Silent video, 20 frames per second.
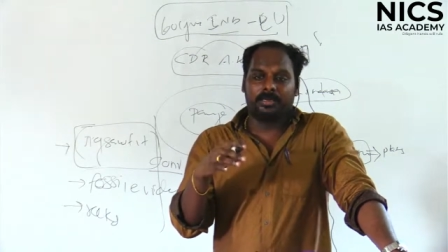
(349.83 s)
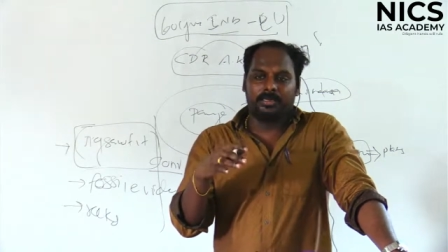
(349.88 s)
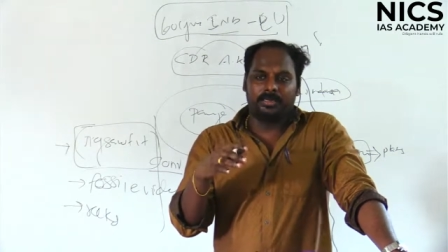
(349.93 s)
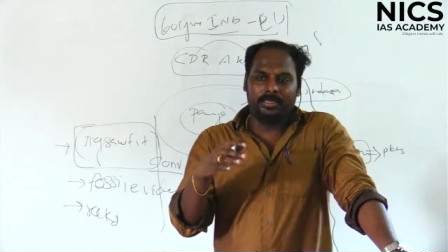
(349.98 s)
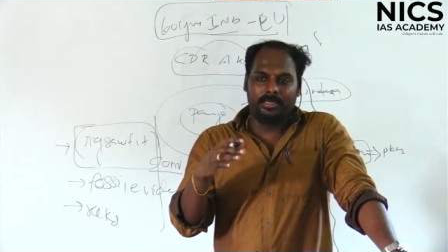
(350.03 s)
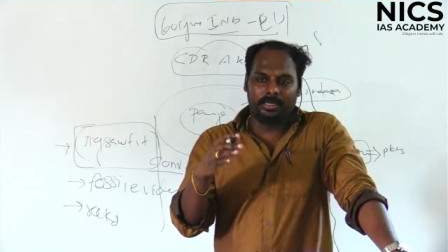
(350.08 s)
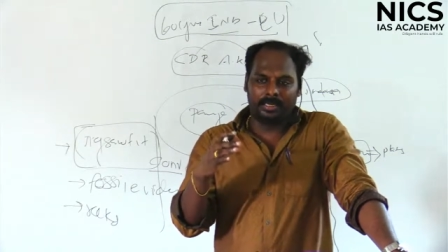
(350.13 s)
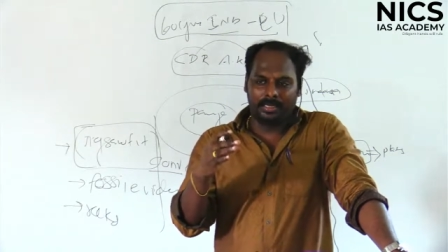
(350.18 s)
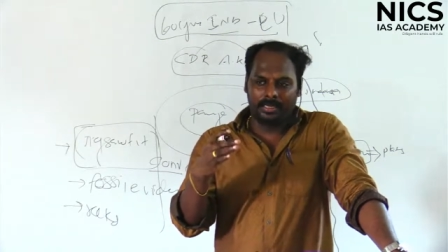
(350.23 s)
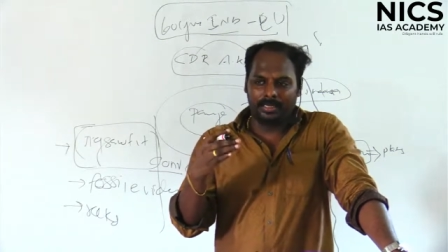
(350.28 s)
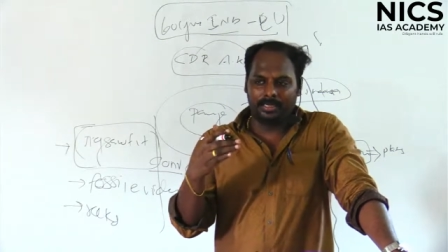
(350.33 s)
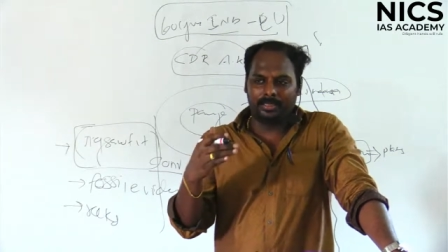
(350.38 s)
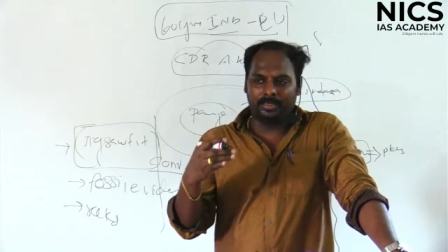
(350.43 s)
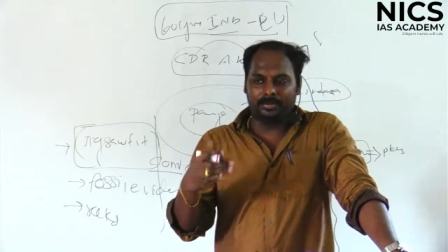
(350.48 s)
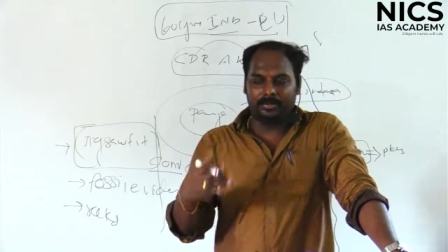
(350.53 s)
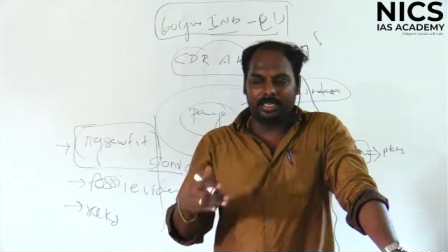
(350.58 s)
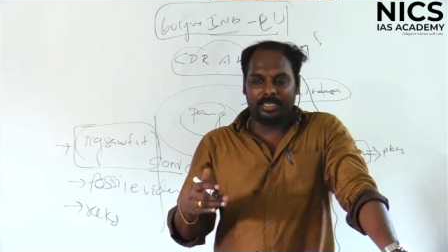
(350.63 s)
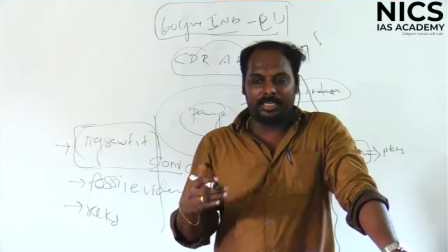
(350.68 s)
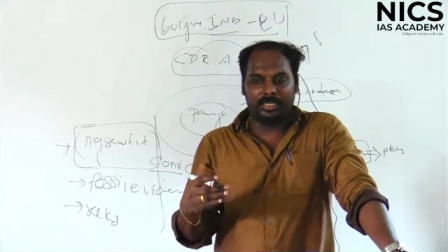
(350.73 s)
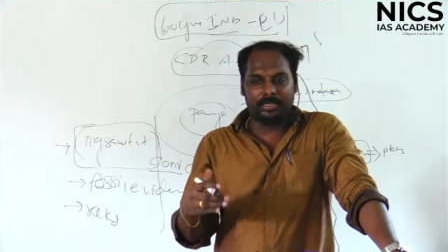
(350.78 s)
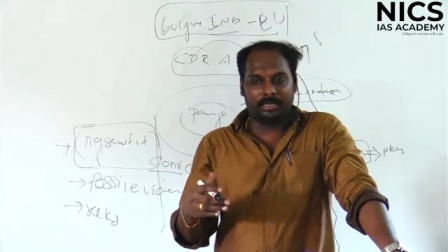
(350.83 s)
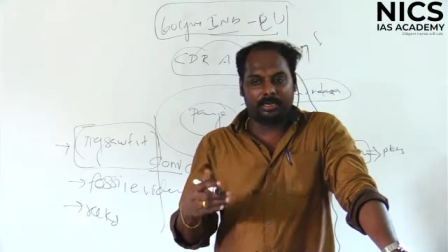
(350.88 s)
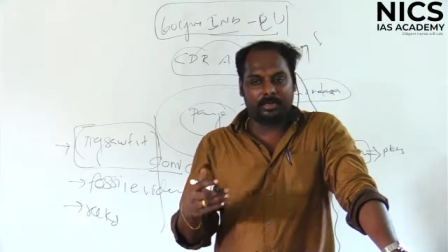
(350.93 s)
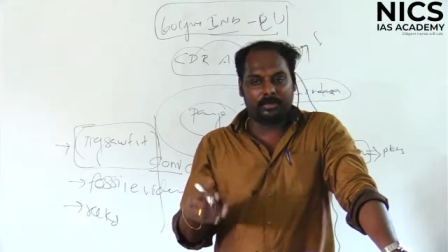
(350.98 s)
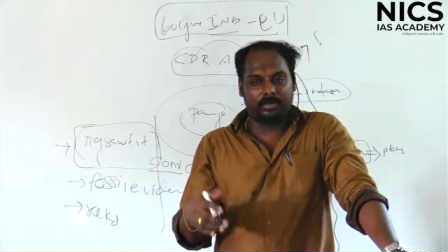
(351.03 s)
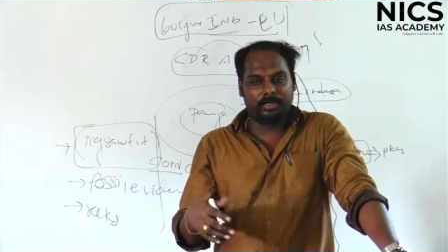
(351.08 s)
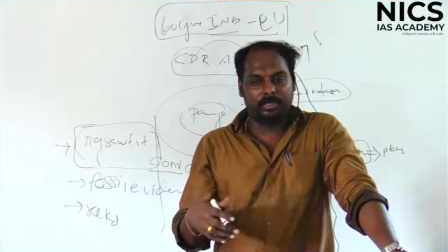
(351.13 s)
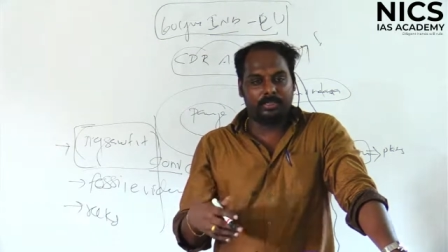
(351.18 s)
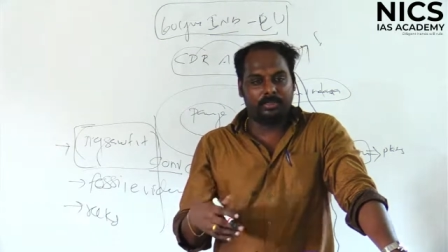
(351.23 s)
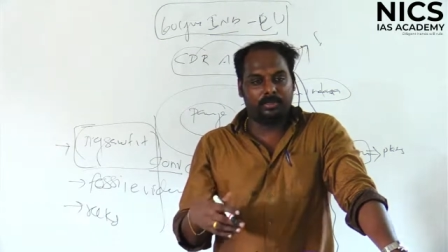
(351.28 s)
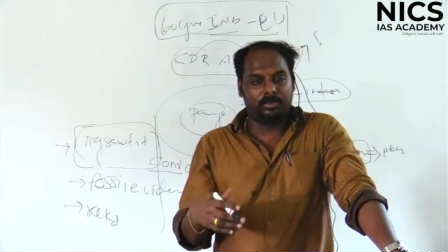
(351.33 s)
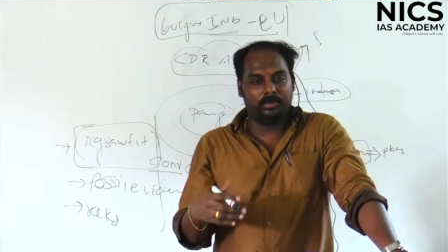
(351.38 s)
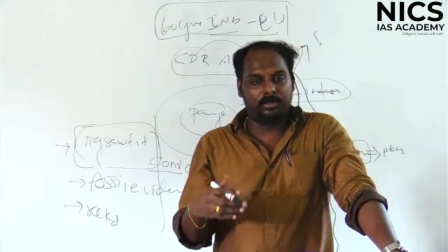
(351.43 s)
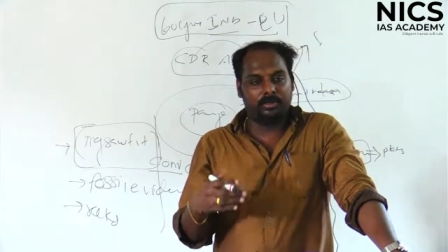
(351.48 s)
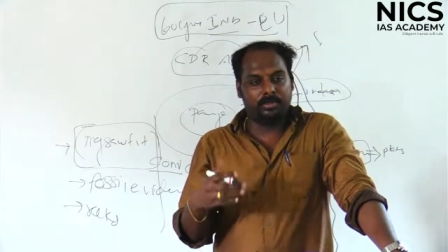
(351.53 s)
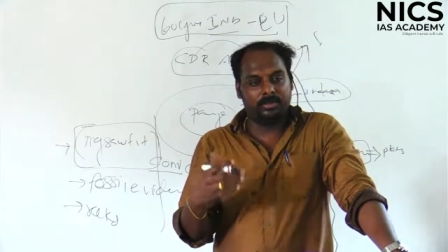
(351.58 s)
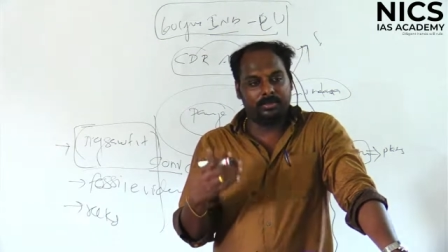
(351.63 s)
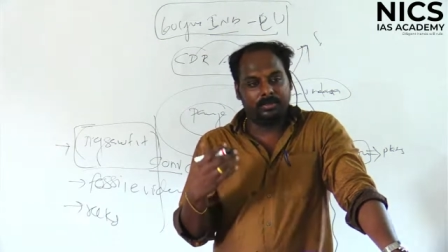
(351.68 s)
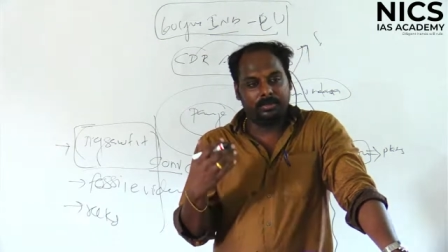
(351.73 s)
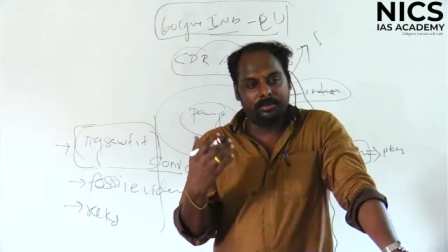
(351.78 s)
yearly in the meeting nadakku in the
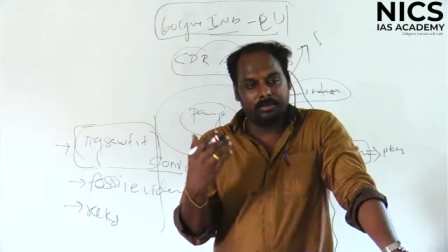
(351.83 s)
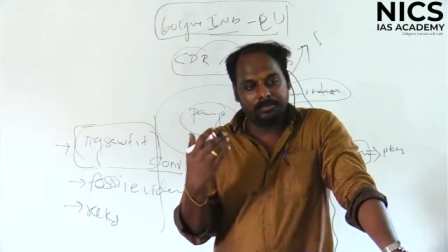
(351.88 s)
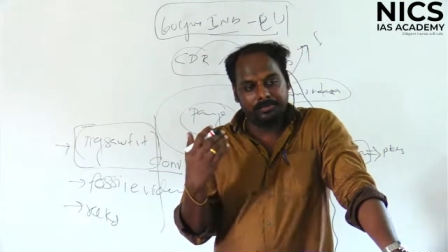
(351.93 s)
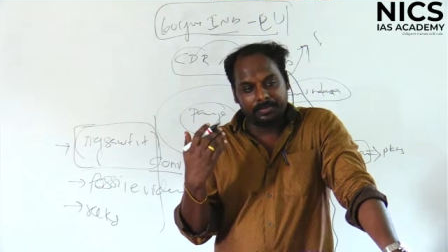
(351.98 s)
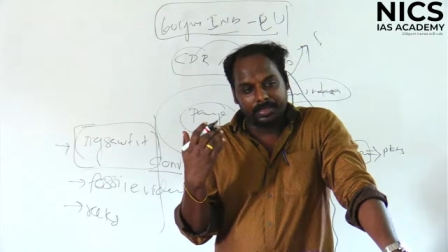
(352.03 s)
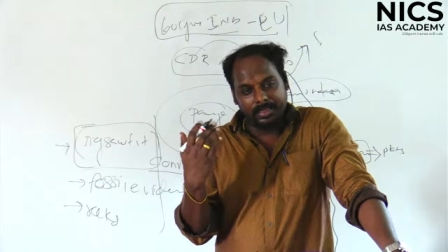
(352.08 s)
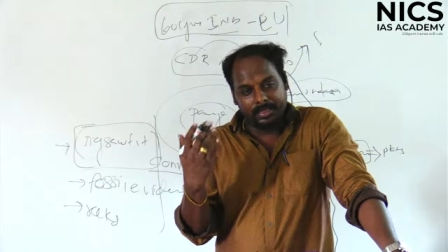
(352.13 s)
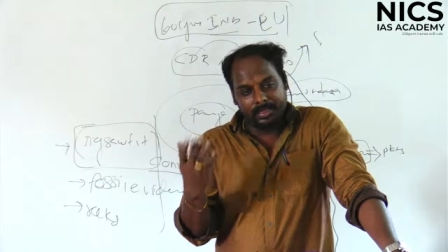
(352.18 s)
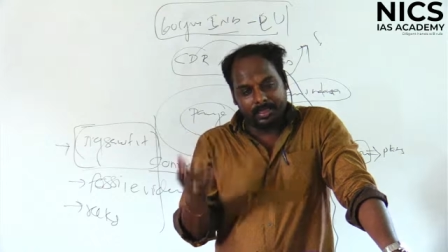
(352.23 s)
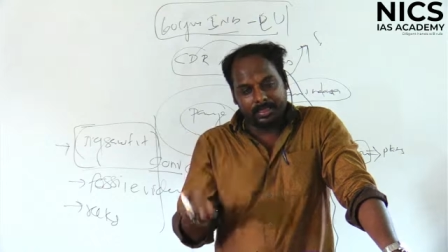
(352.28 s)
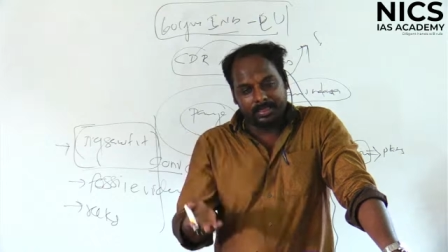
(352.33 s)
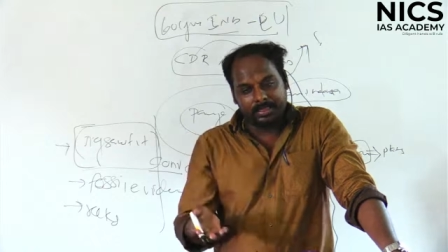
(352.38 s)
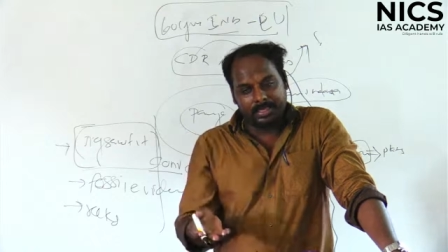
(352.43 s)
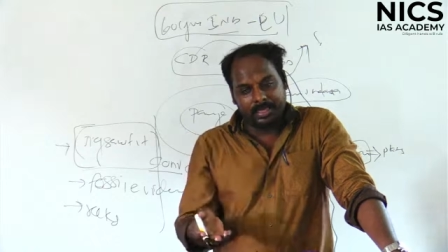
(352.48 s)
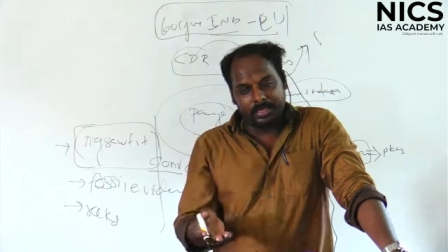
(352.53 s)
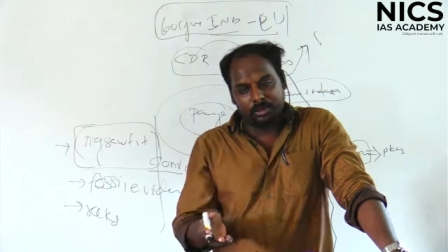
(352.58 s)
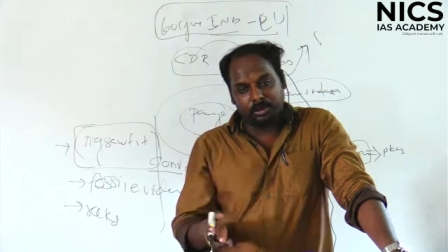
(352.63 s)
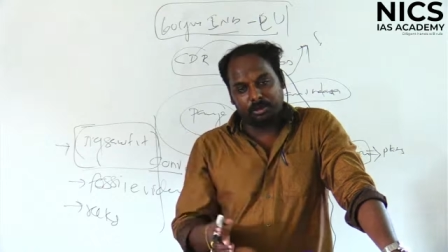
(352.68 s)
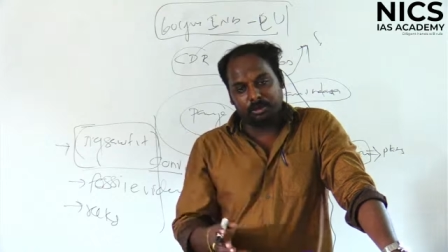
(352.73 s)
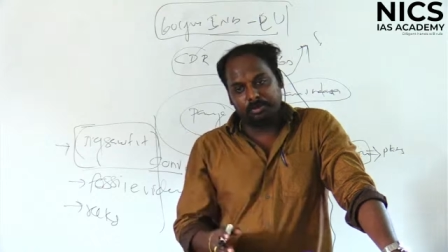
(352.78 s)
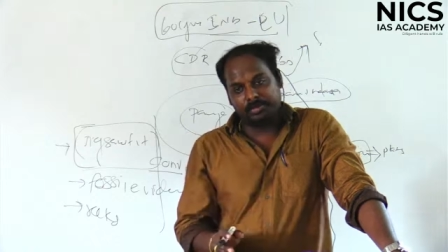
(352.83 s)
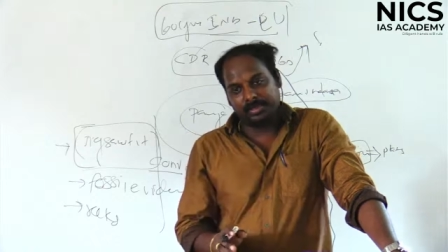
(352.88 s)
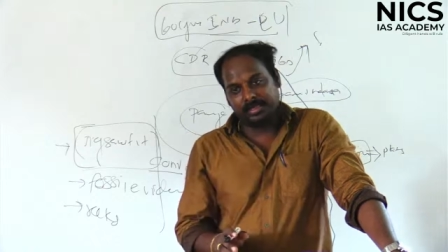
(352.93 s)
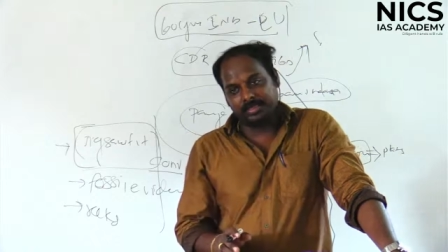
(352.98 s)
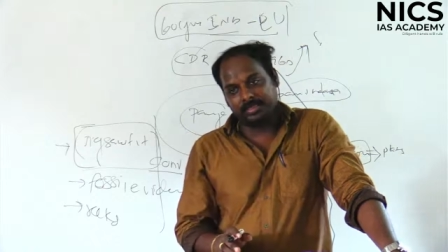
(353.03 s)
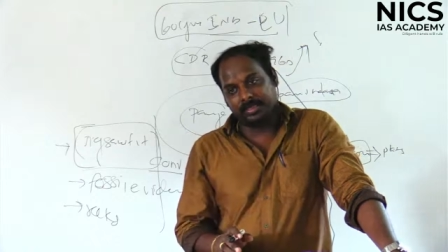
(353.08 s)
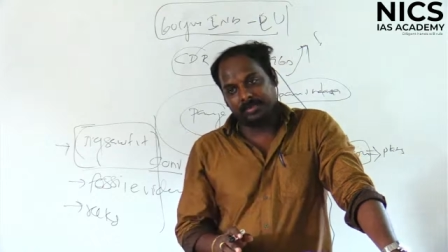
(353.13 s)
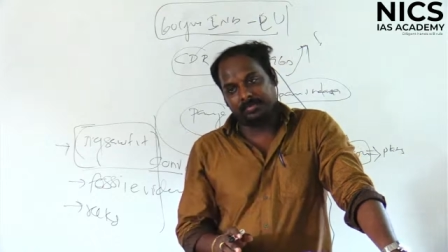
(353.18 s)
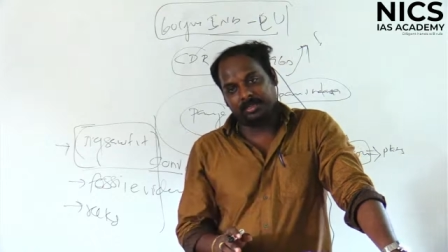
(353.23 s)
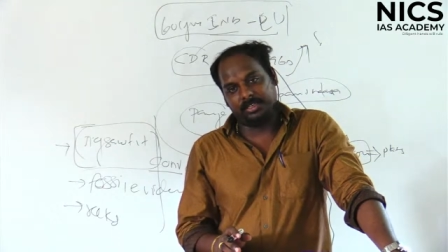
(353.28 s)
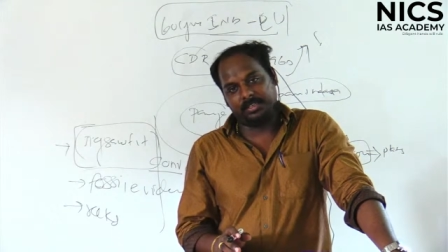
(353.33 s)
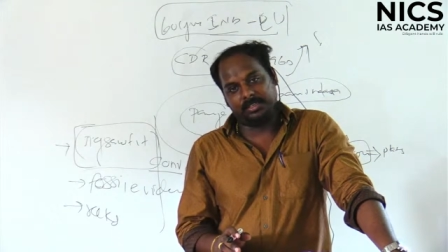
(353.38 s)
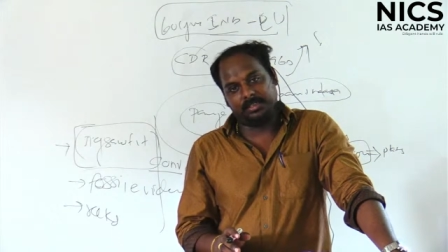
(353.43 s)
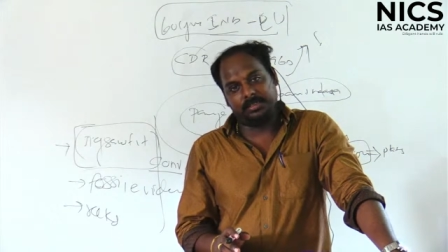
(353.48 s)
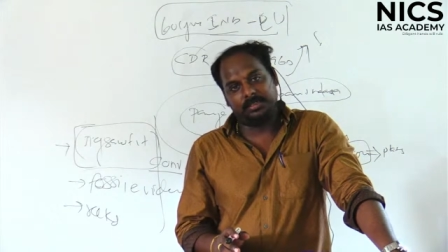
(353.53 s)
in the India European summit.